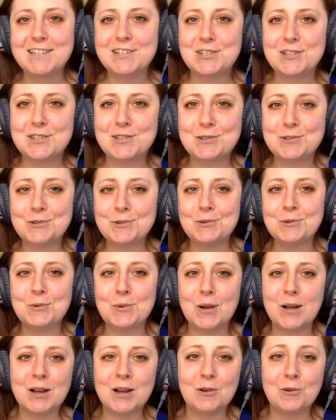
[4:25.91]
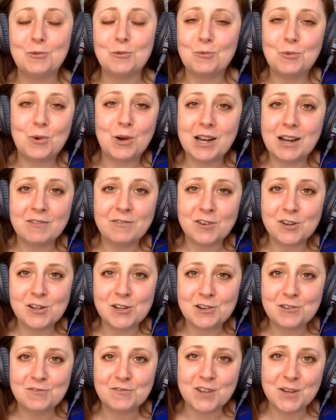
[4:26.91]
to whatever
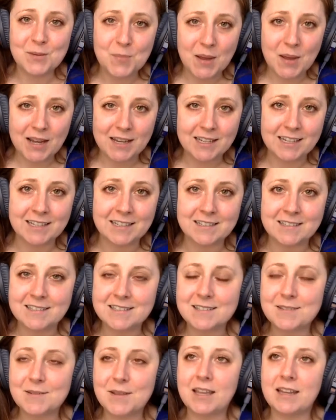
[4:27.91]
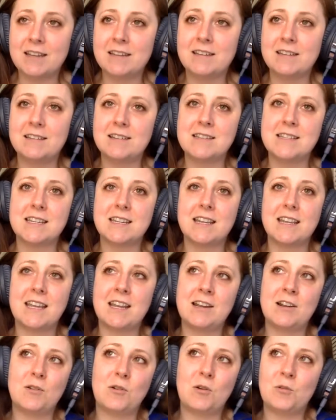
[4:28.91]
your feedback is, and
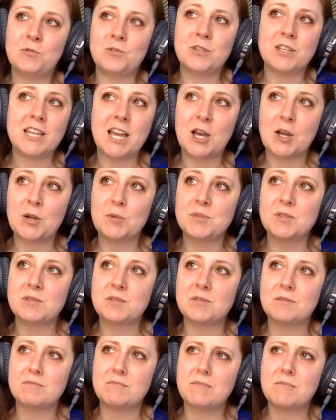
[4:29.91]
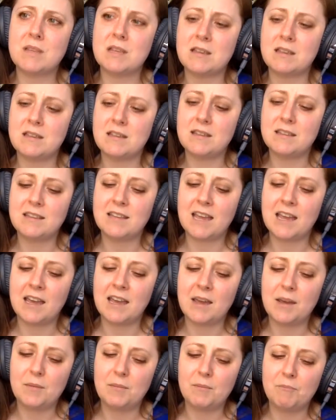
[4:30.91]
it only helps me get